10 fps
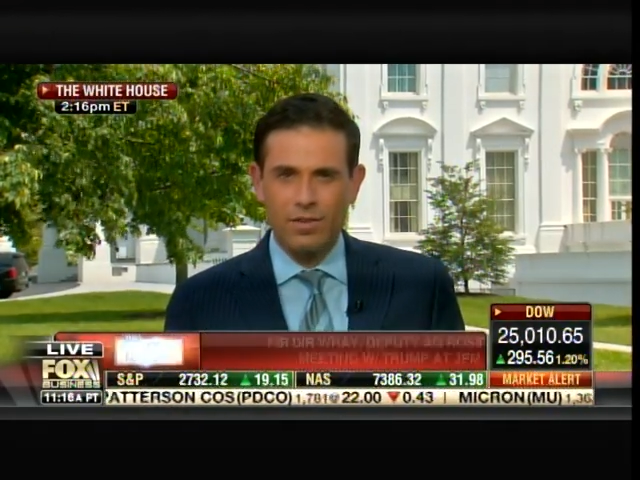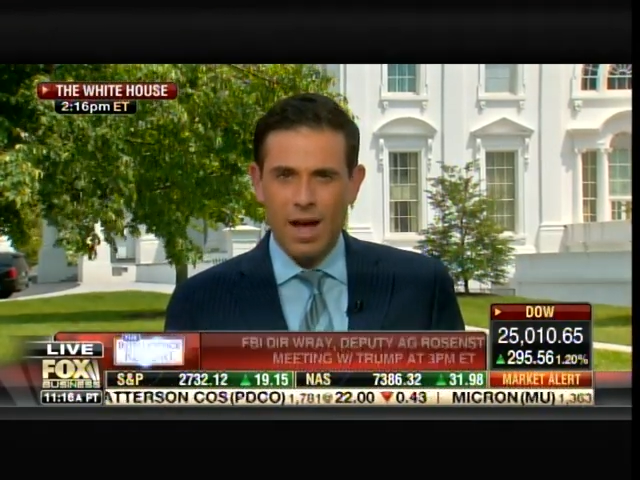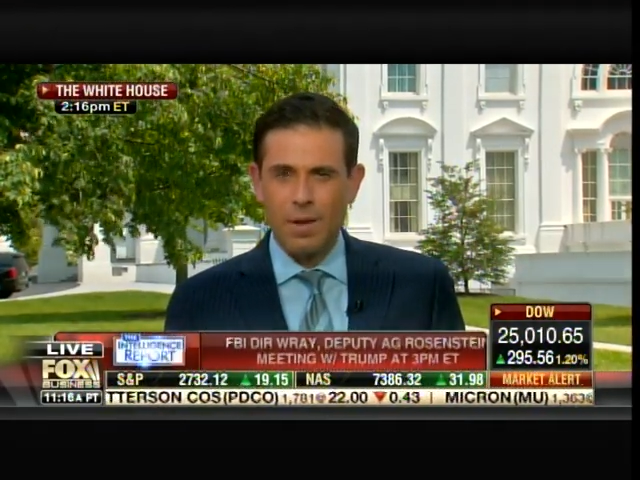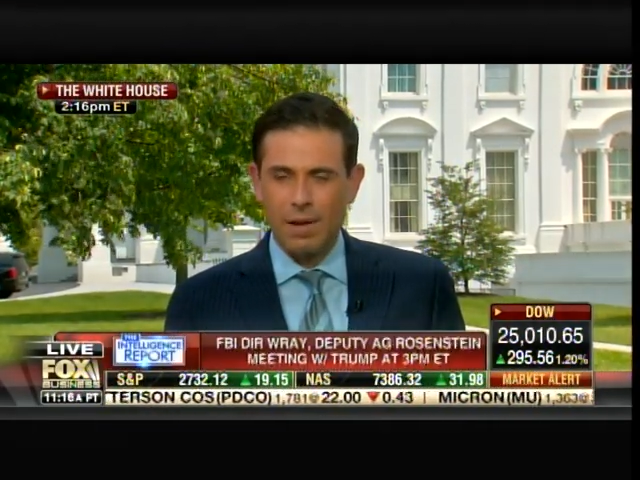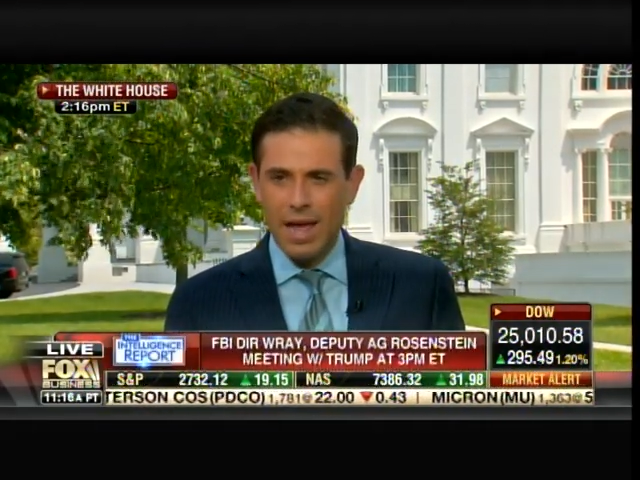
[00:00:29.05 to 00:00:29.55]

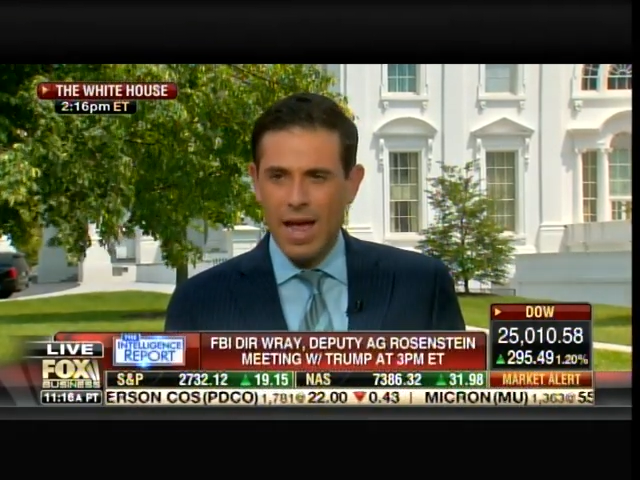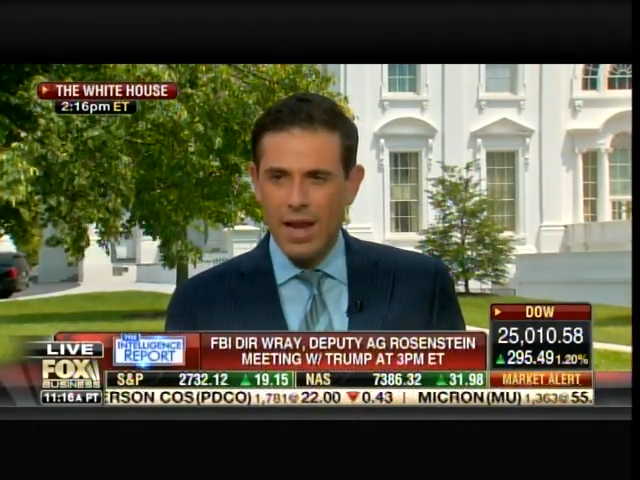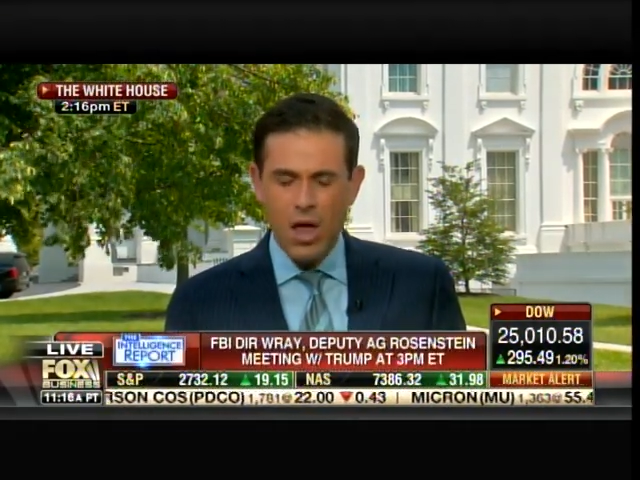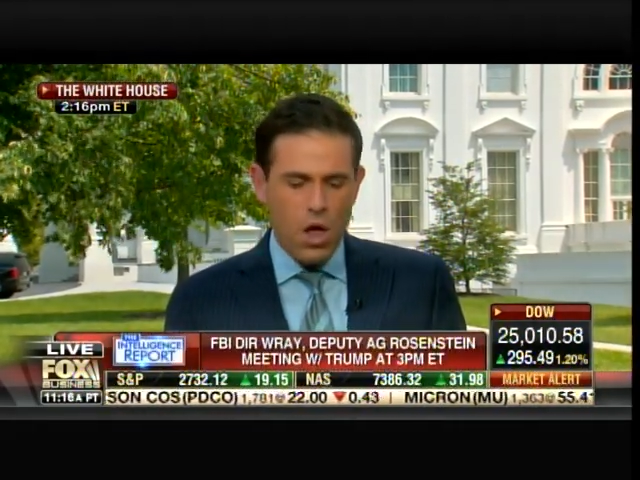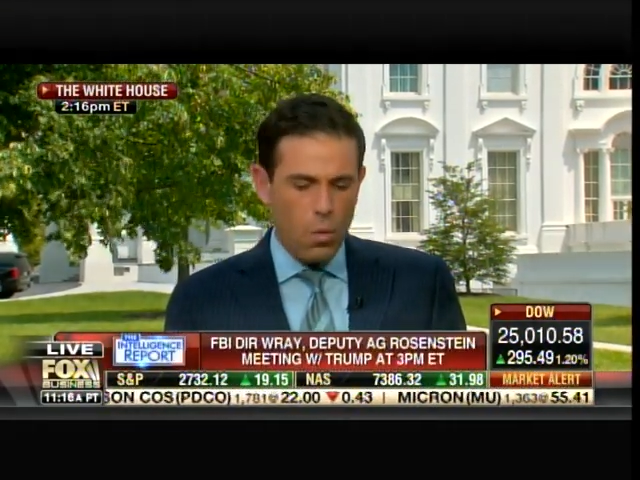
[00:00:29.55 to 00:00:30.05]
Don
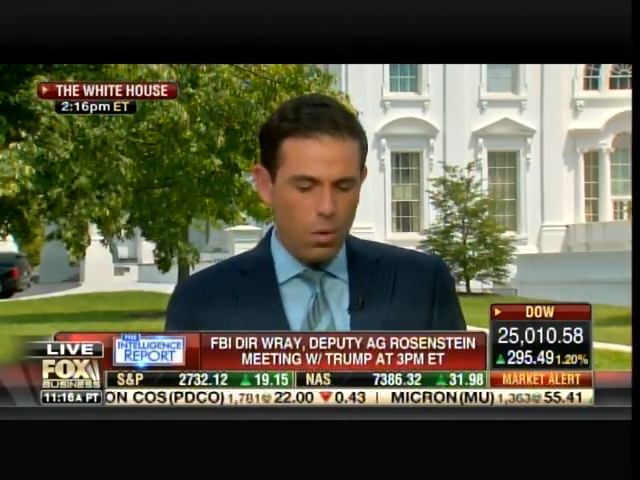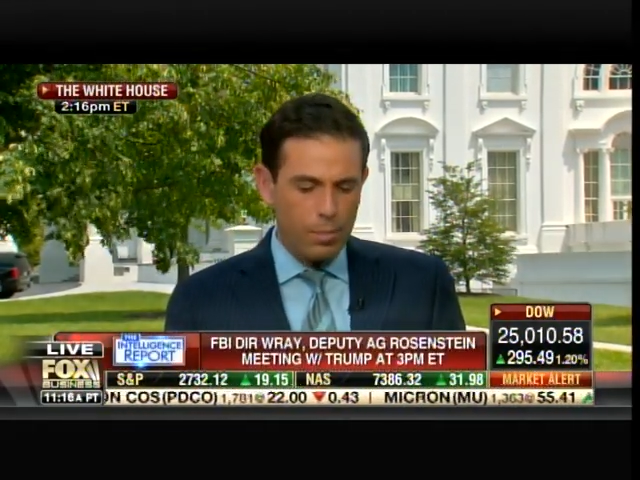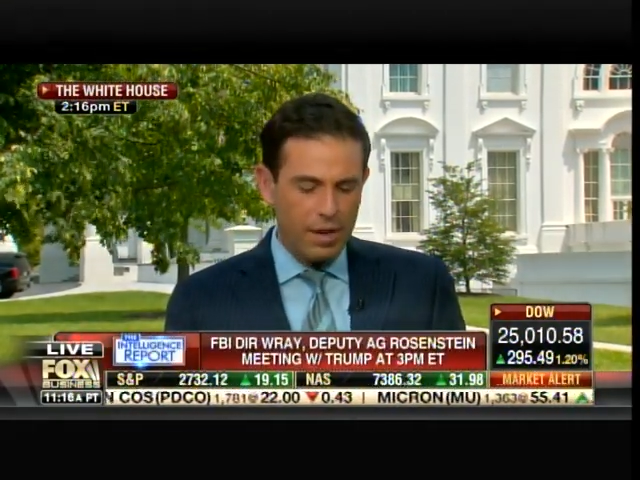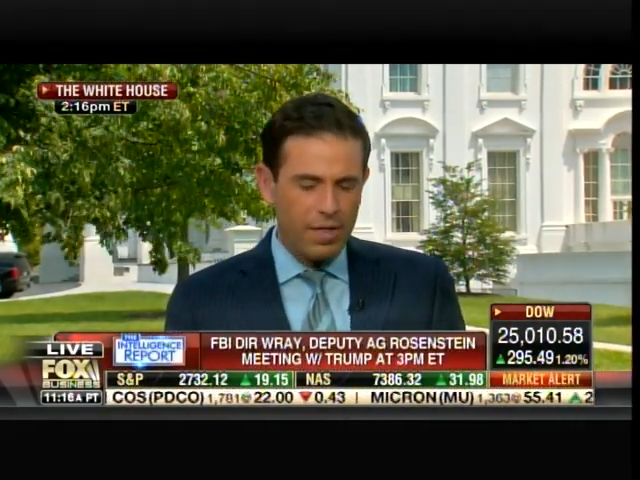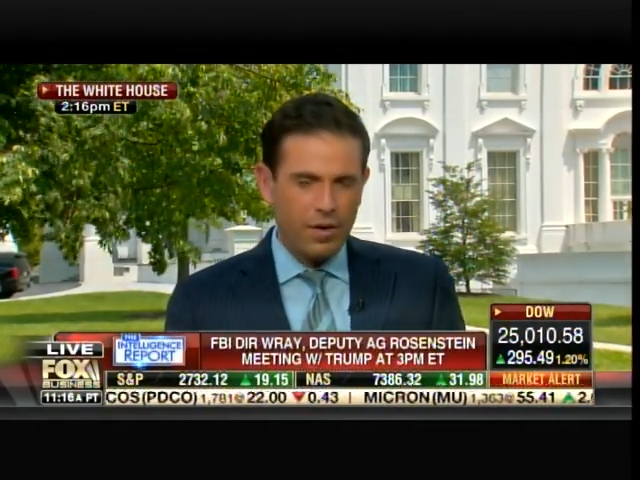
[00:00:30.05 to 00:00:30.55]
McGahn will
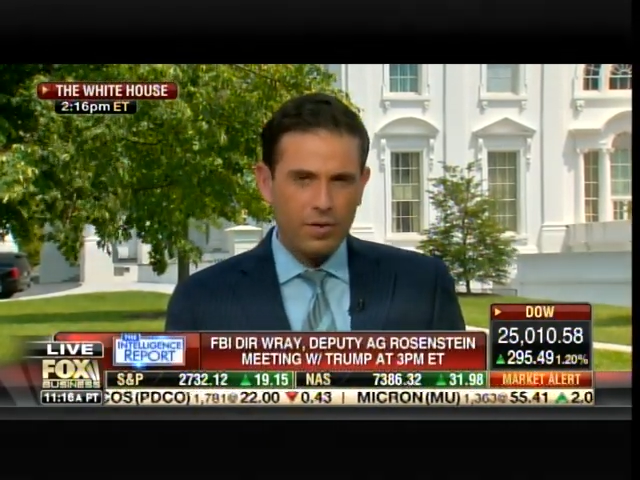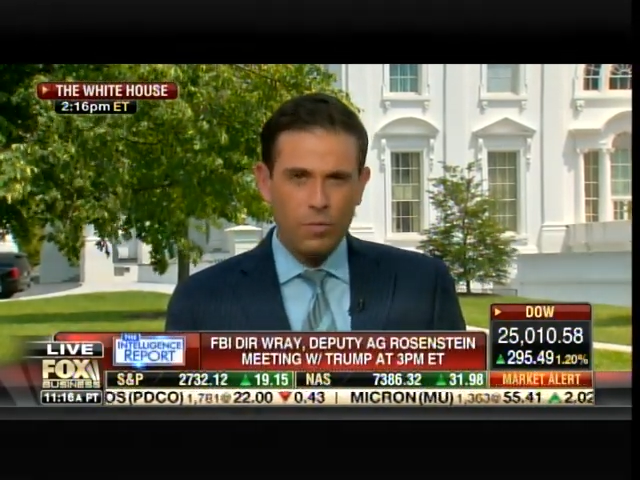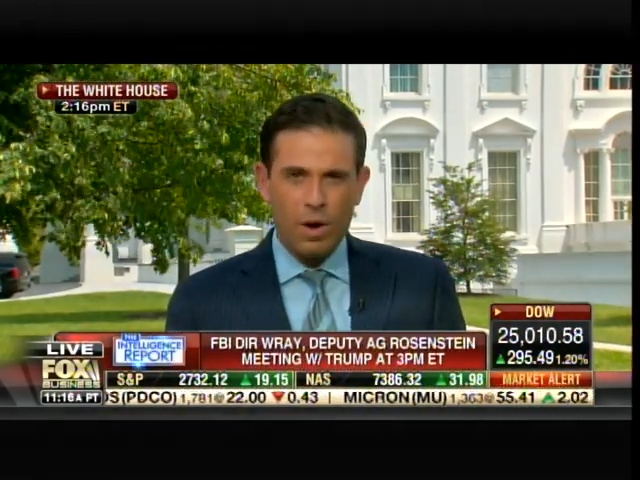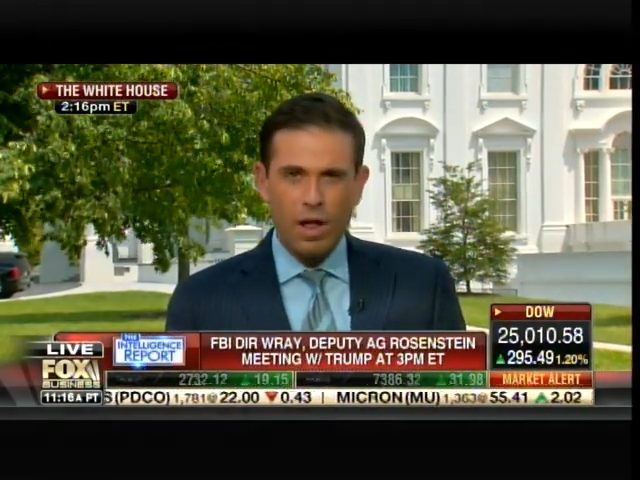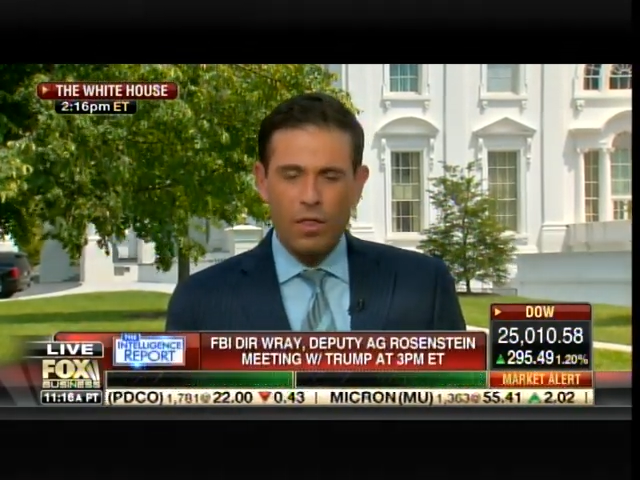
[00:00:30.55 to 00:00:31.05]
be there as
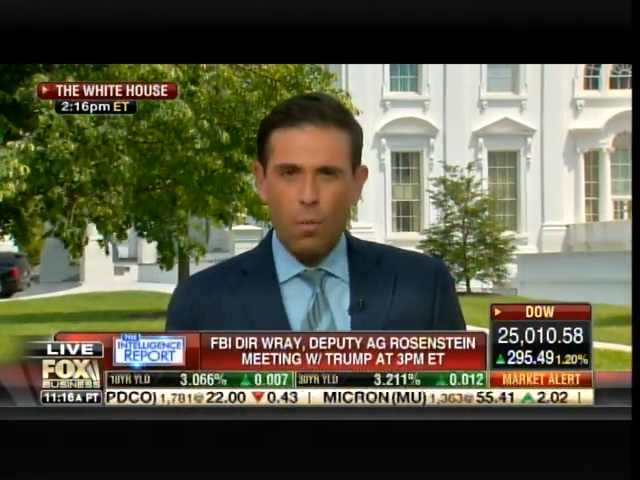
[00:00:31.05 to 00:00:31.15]
well.